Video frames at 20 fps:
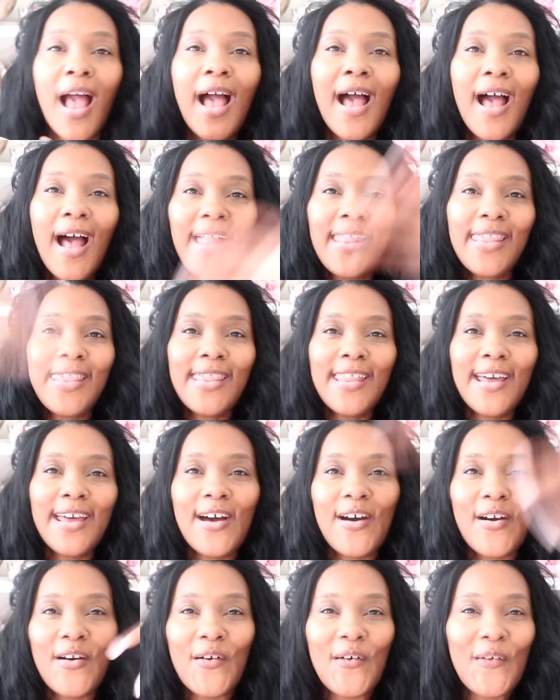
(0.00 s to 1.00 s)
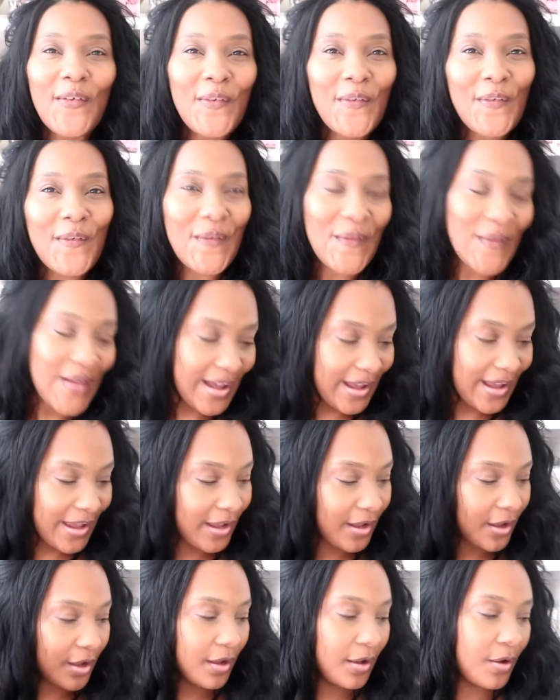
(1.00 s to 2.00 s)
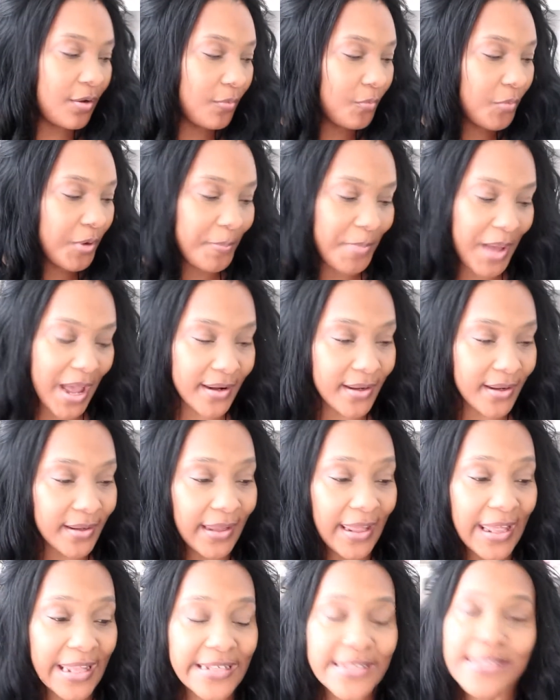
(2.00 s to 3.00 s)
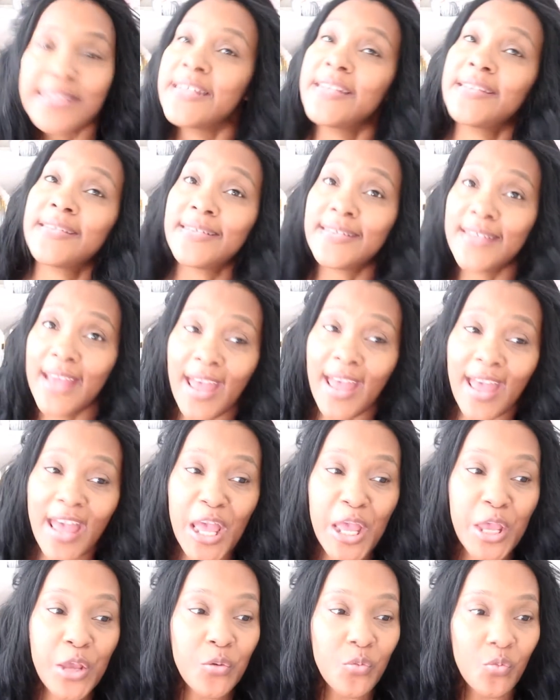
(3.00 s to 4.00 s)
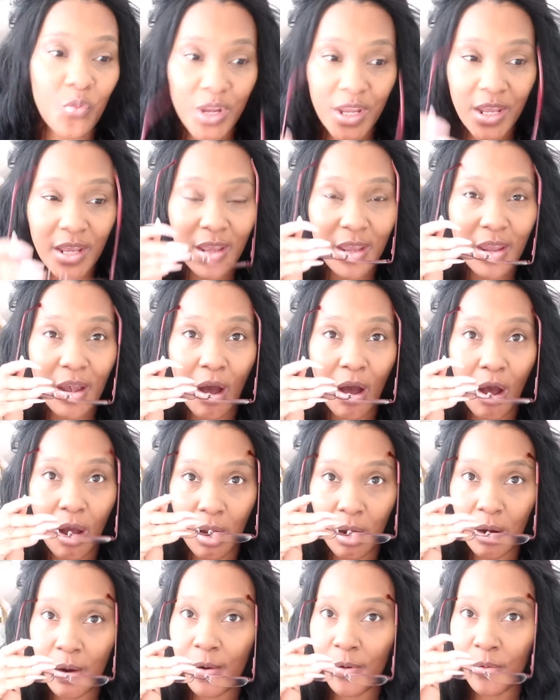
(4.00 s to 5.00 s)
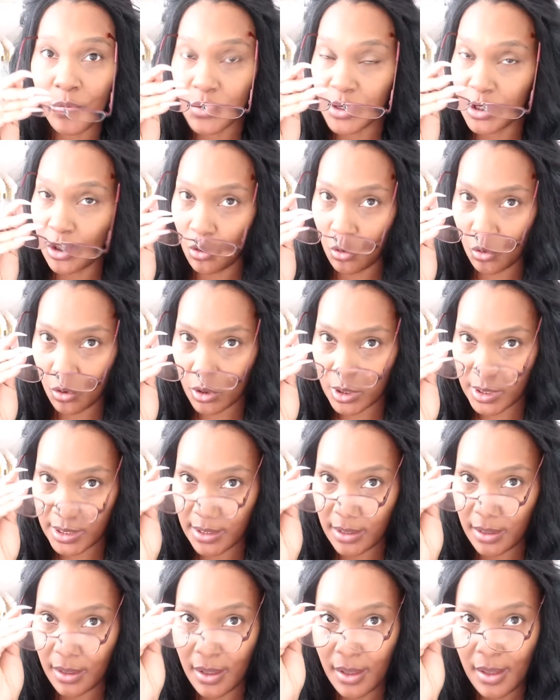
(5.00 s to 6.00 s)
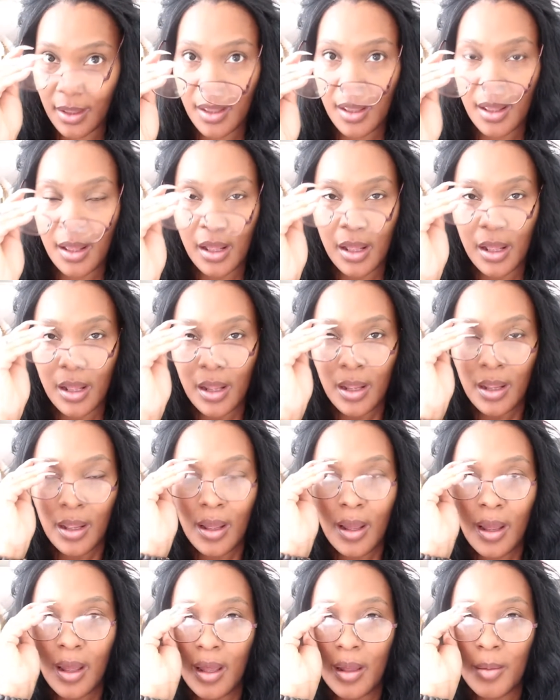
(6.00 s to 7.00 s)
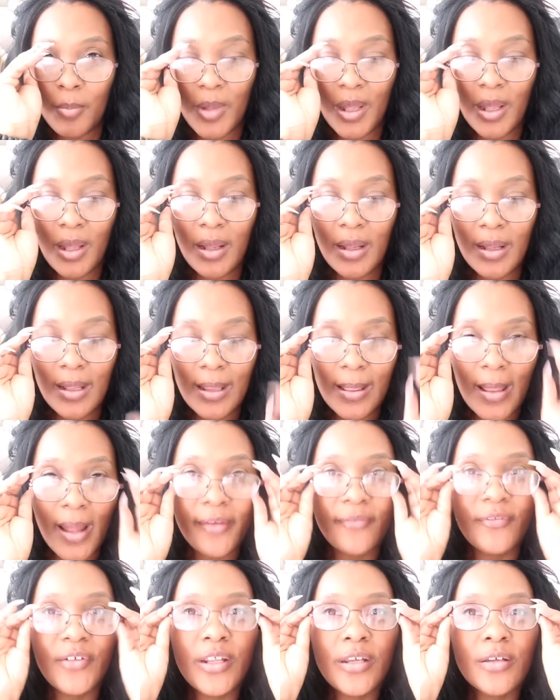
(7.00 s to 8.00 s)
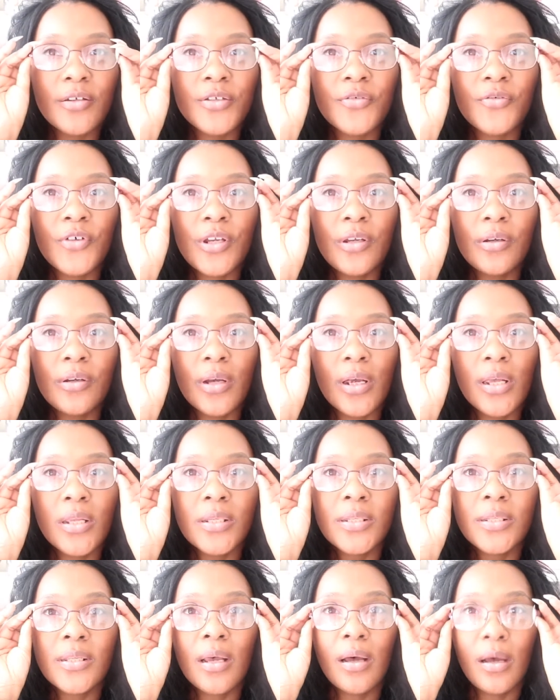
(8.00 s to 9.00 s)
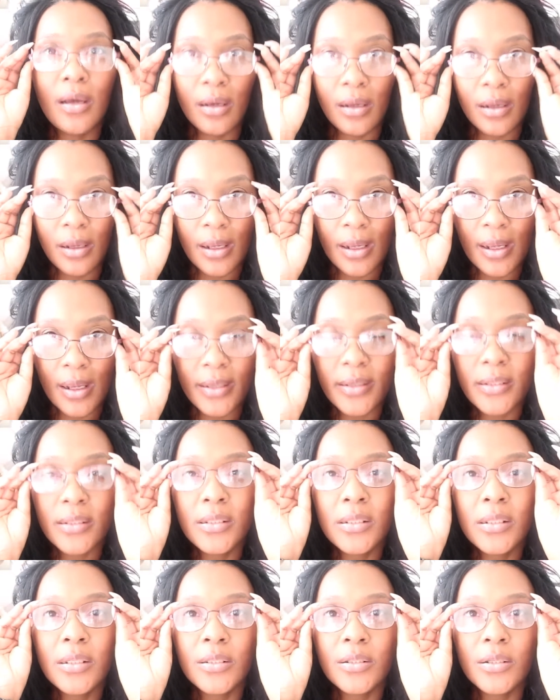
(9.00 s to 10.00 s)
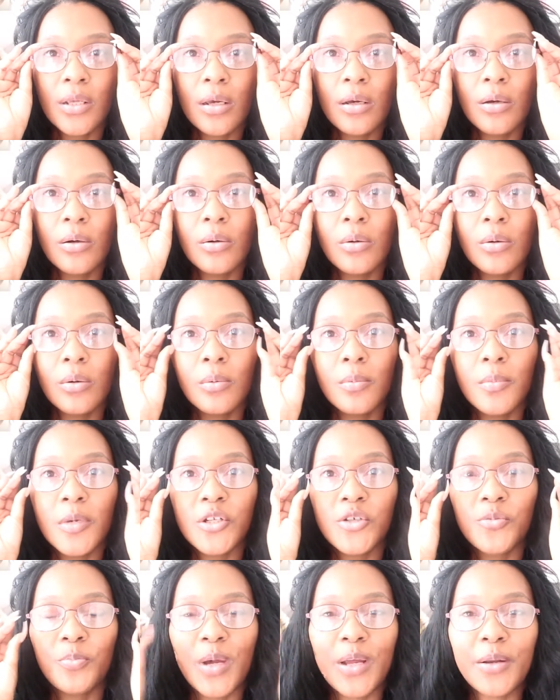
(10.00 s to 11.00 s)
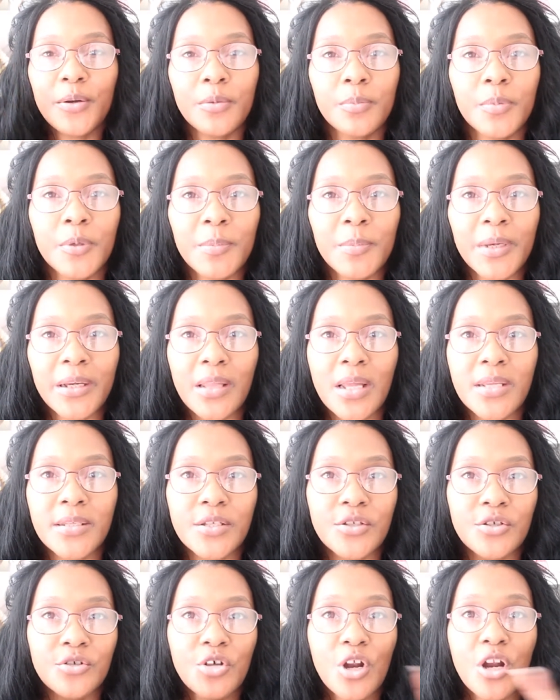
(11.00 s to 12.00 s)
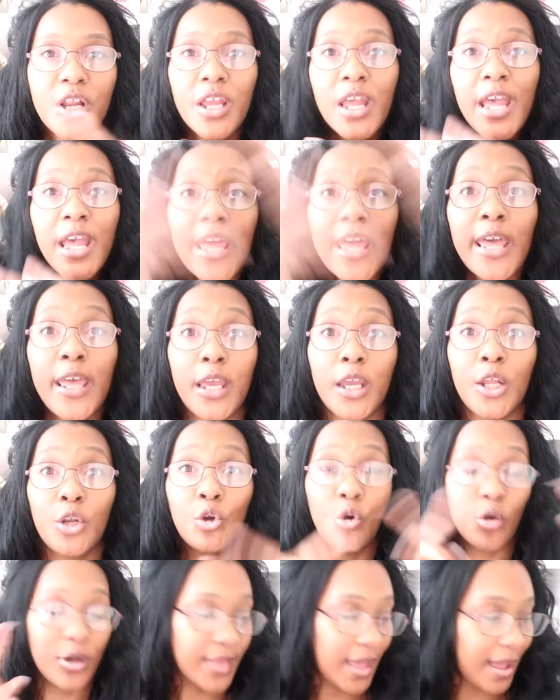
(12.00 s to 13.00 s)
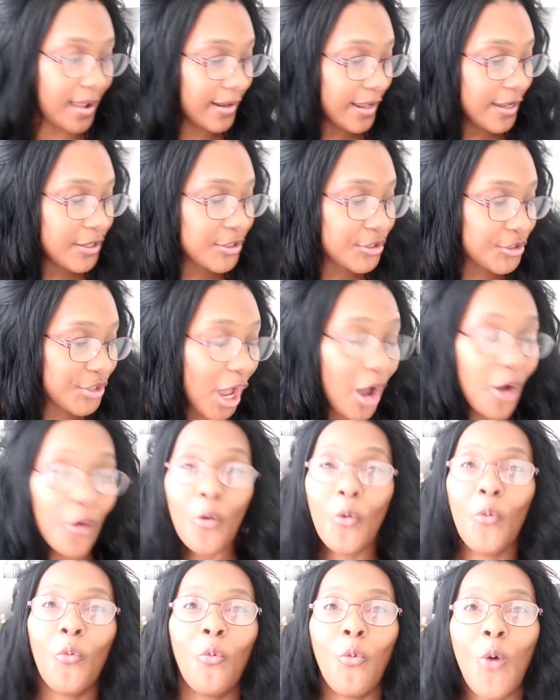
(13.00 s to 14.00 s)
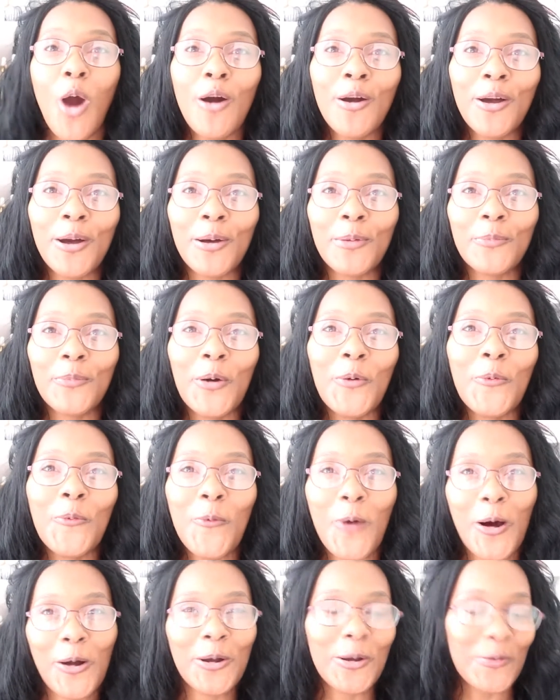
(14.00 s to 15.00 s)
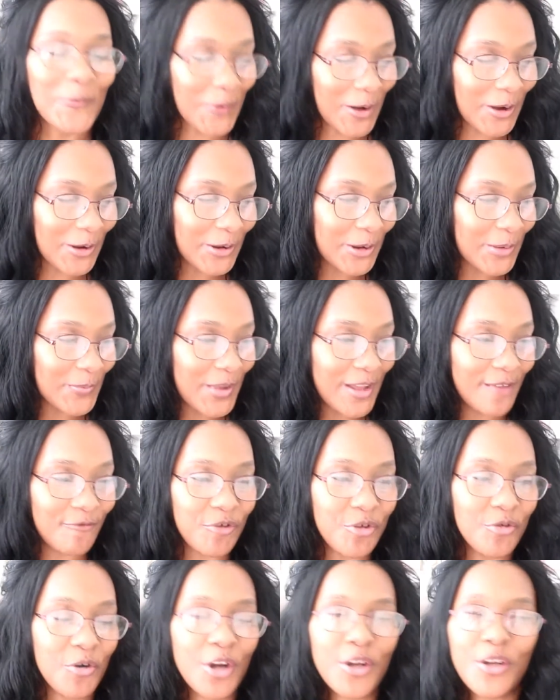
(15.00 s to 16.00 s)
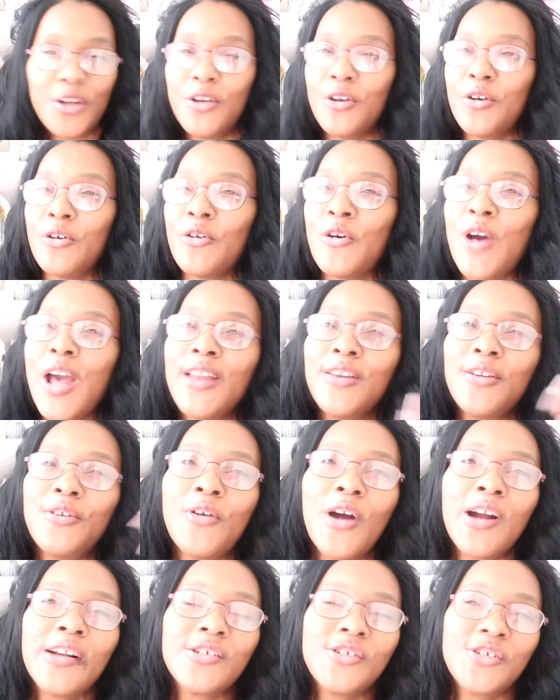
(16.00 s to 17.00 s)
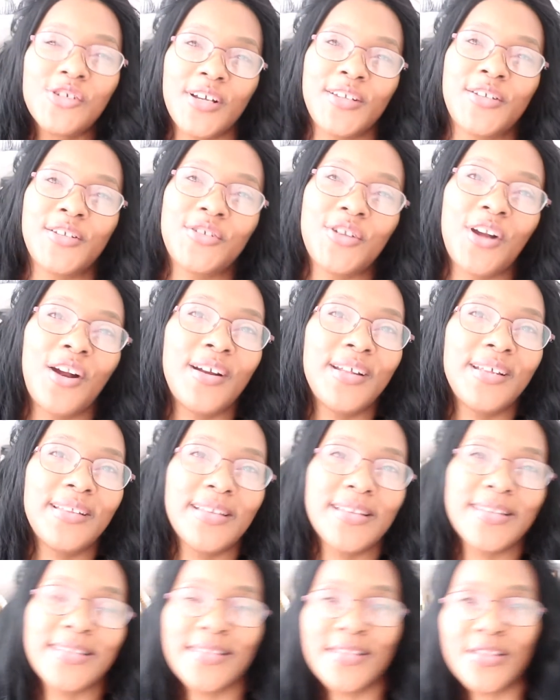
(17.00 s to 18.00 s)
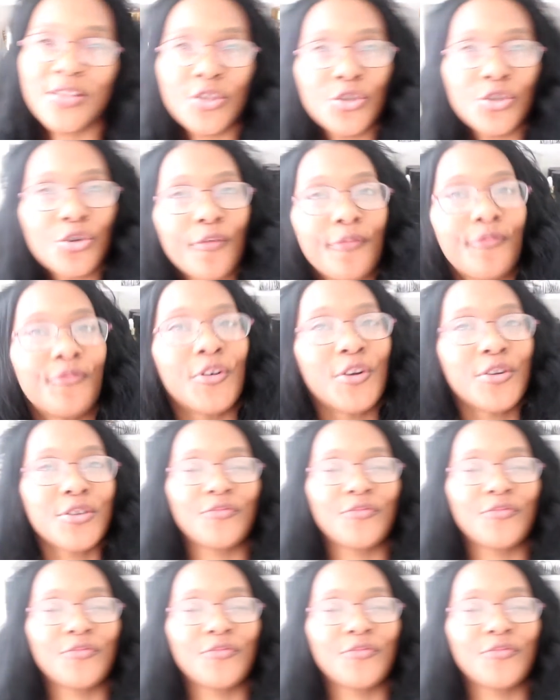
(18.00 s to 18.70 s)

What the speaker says: Hello! We're back again. Today we are recording a lot of videos for you guys. Oh, I can see so much better, but my glasses are dirty. Ignore that. So, welcome. If you are new and you are just starting this and this is your first